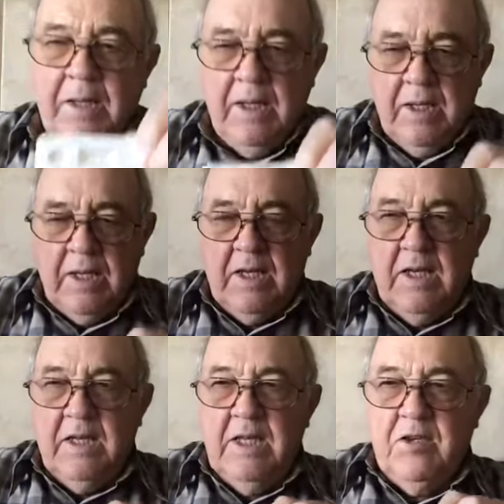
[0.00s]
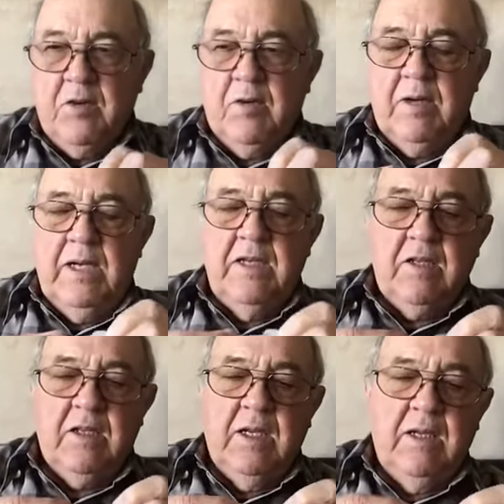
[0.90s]
And these are
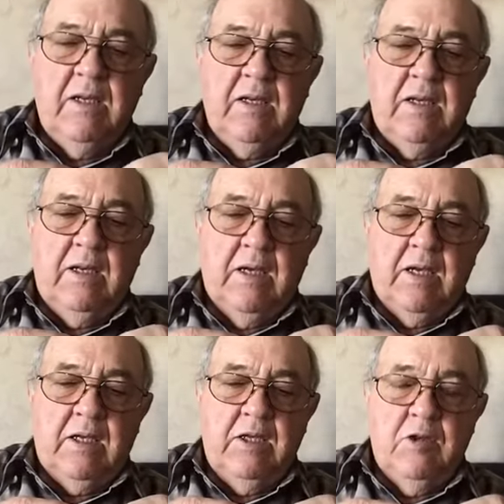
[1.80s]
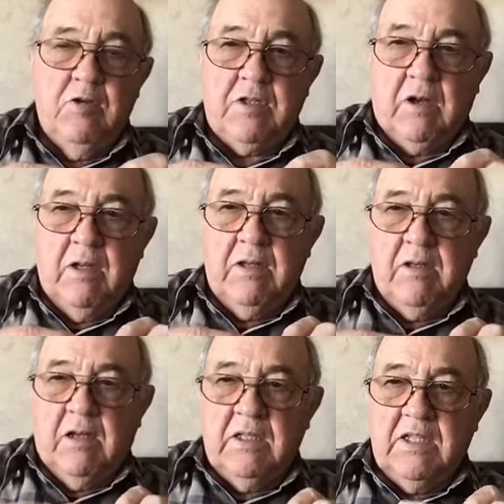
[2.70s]
easily used
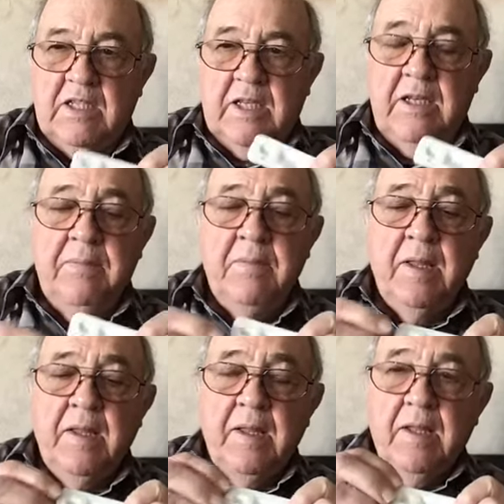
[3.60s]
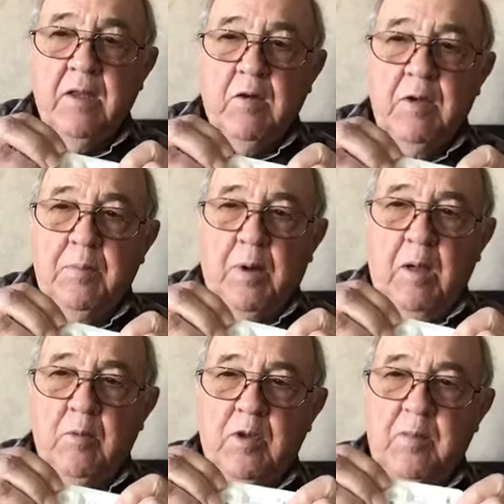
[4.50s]
on scene. The only
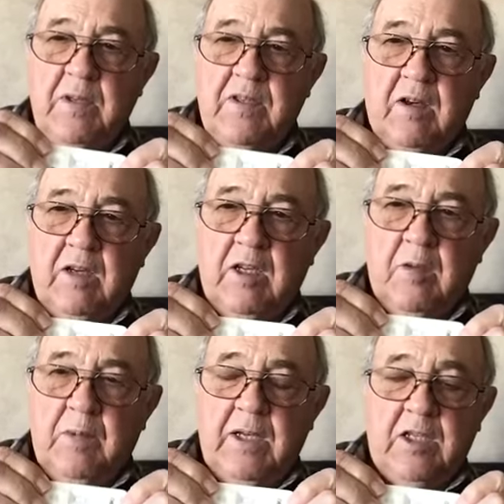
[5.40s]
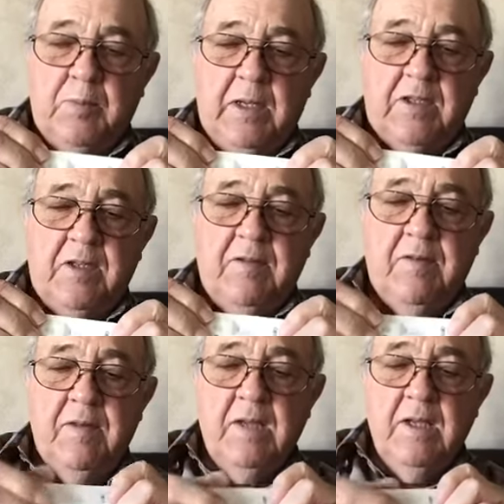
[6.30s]
problem with them is they're a little bit expensive.
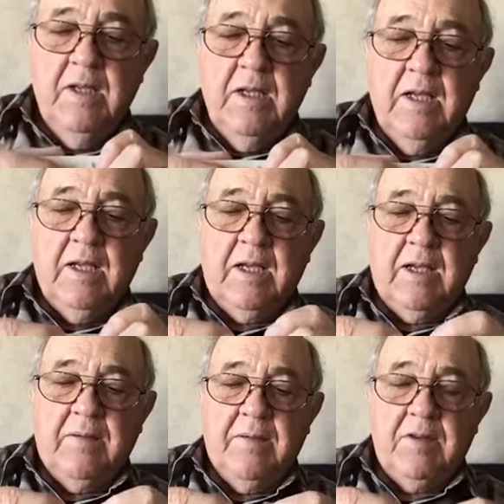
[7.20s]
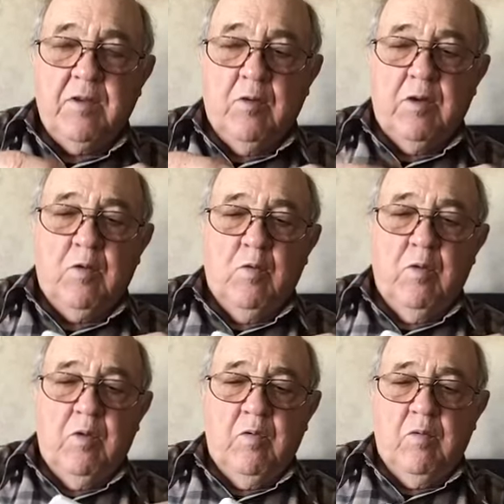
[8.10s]
So
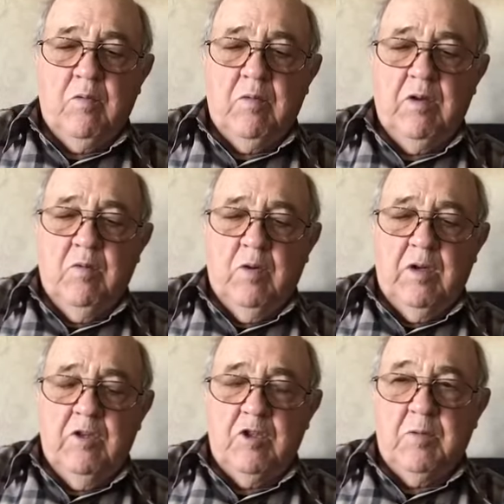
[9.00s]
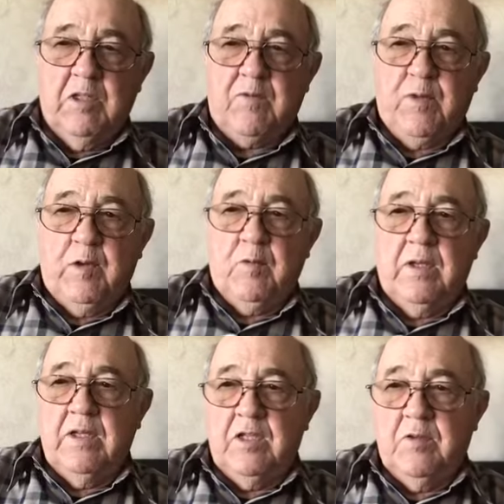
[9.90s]
you won't use them as
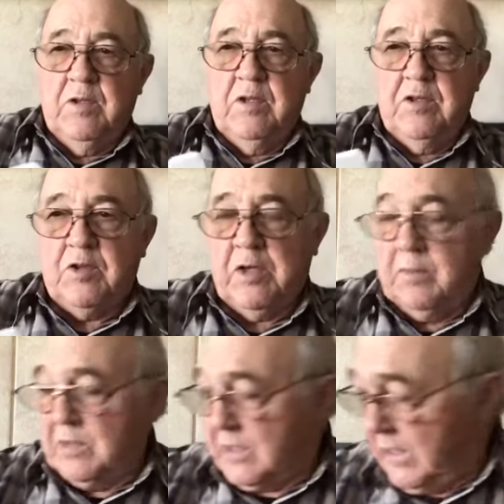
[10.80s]
frequently as you would use your hemostick.